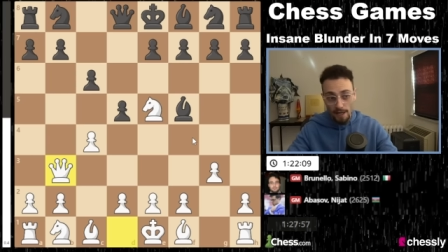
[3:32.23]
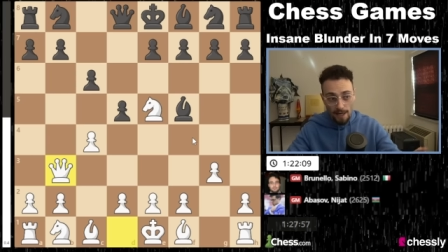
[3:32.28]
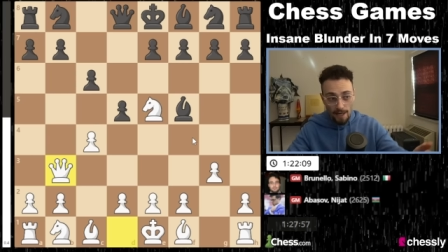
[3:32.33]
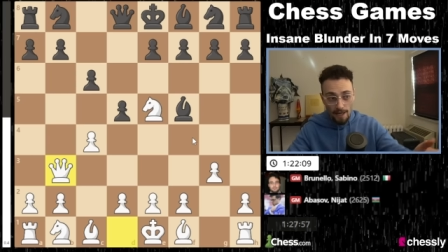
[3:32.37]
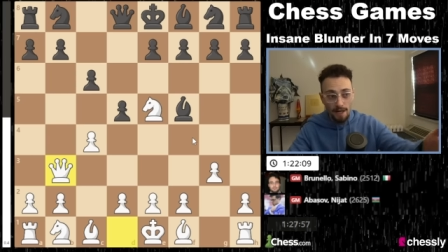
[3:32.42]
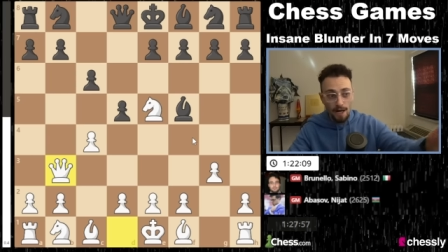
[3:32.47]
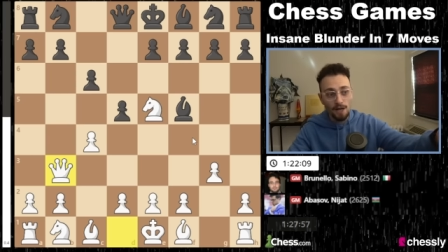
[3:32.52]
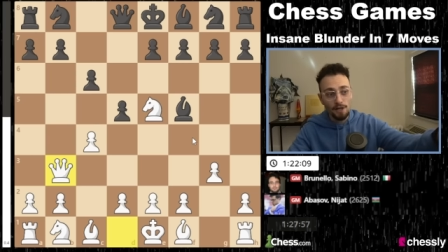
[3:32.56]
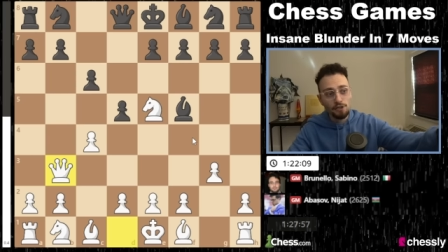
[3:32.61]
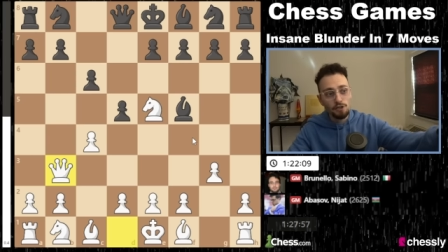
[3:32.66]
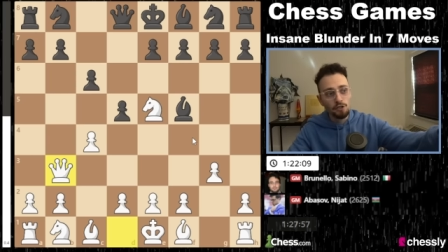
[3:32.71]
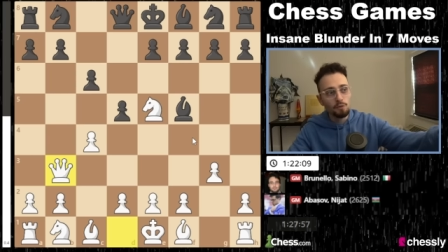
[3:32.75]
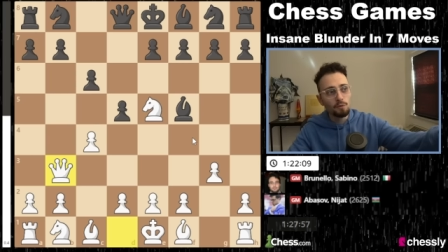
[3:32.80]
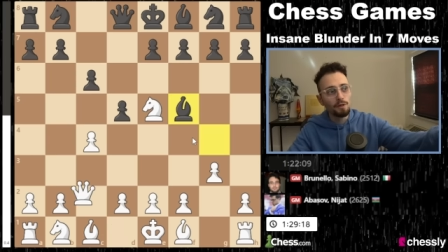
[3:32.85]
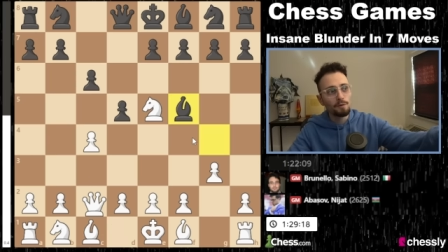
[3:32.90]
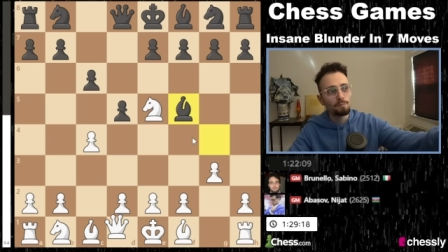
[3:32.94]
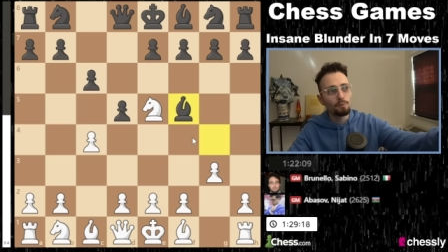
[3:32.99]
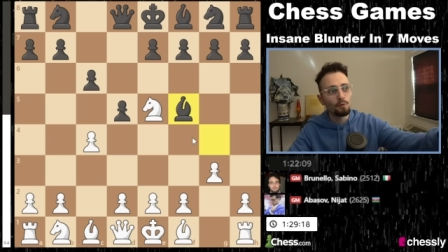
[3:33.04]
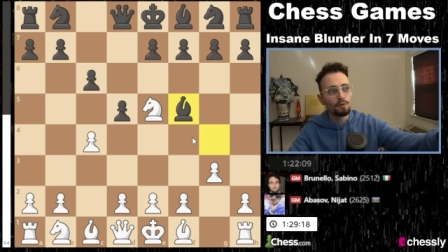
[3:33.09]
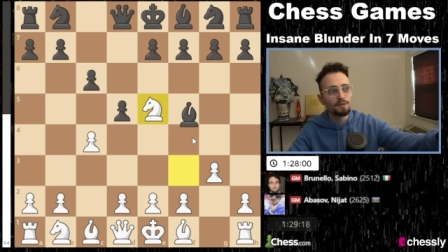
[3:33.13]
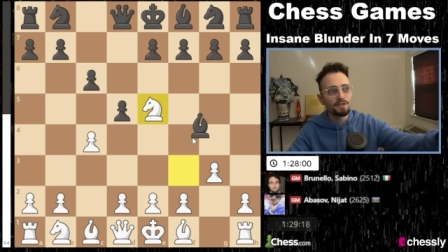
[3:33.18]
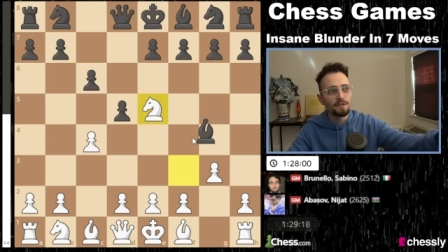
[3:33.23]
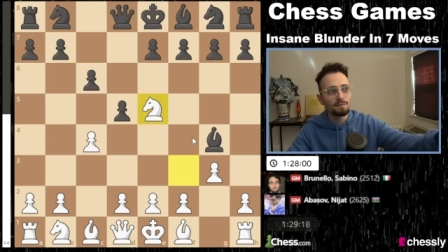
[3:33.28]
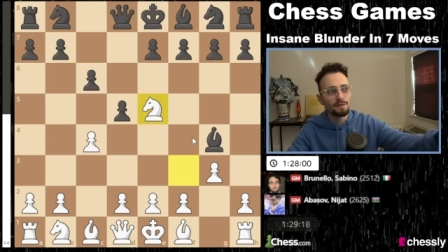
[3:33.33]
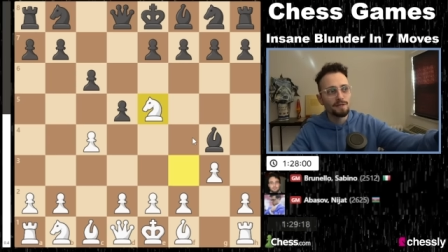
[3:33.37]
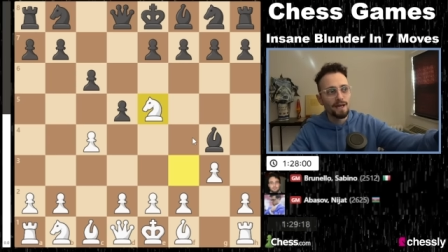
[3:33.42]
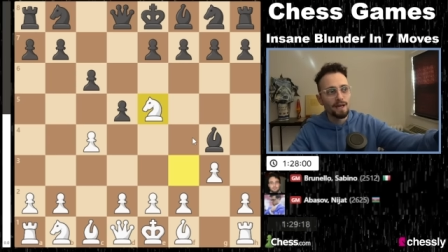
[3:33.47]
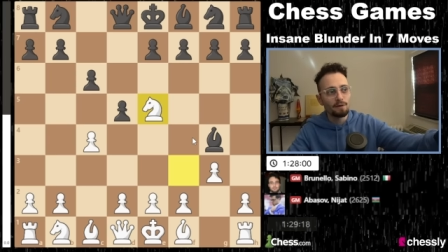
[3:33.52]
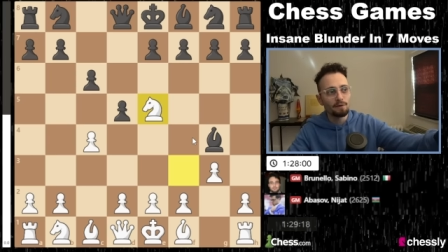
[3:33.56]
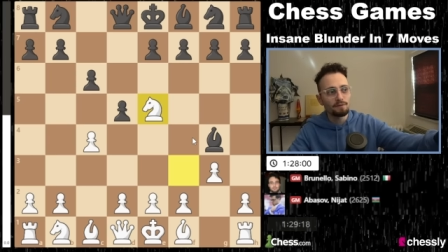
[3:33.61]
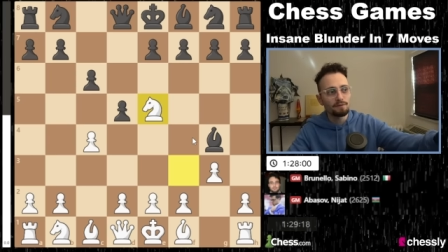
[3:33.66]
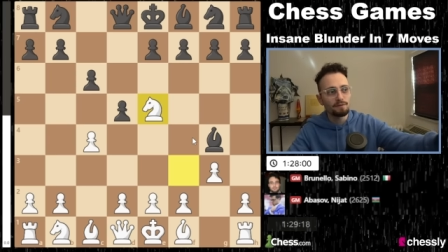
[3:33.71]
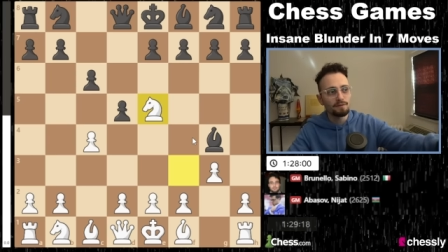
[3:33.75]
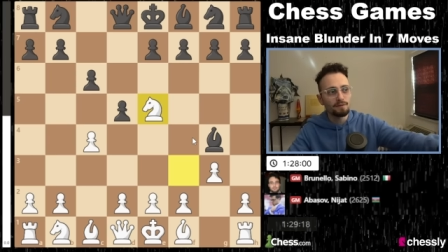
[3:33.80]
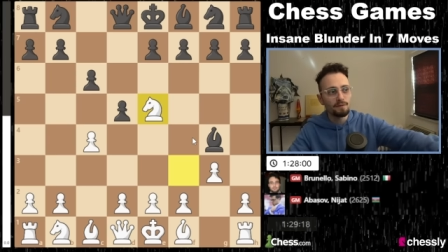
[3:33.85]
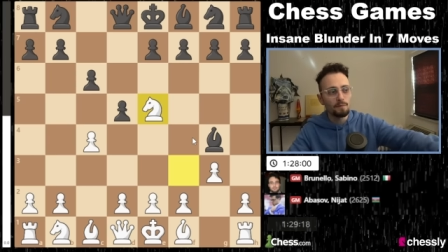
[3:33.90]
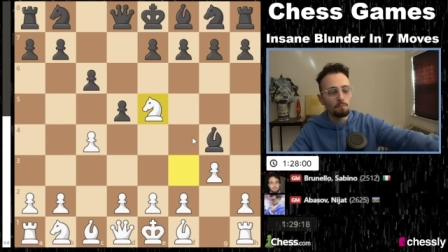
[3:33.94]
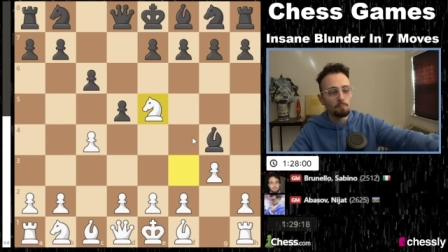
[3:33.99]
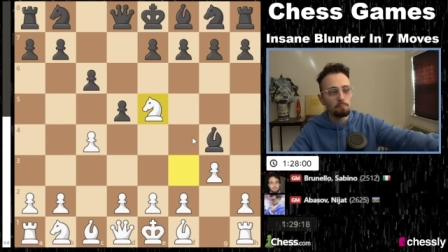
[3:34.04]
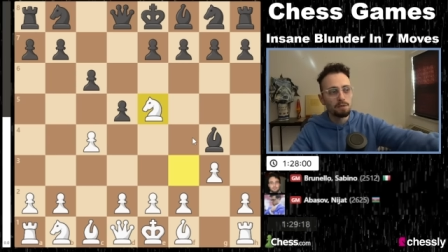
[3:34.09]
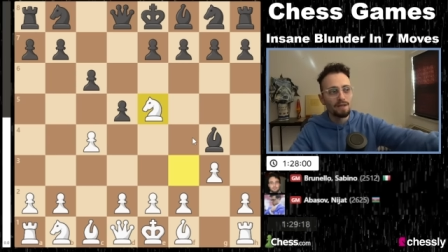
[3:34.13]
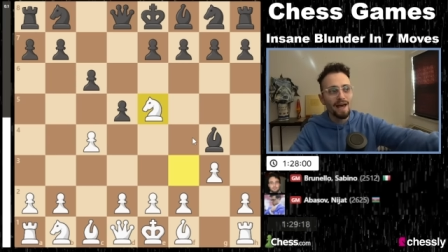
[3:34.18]
And I just want to point something out.
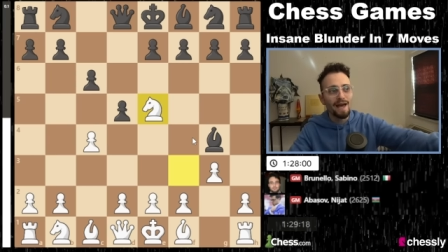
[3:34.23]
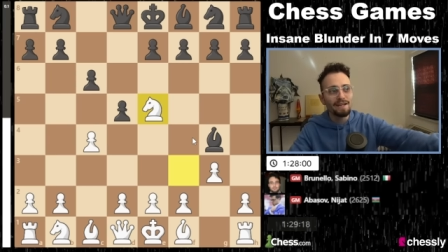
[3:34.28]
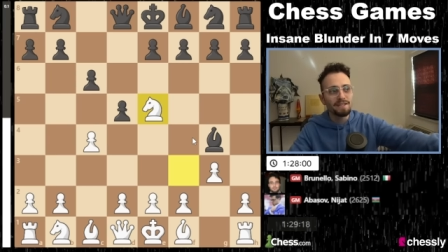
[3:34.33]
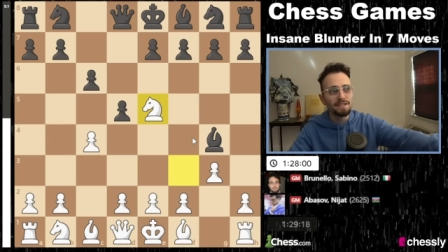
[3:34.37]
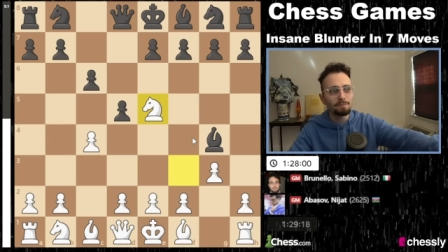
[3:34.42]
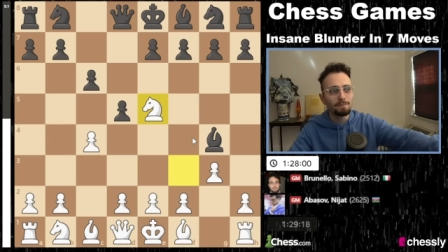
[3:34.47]
Black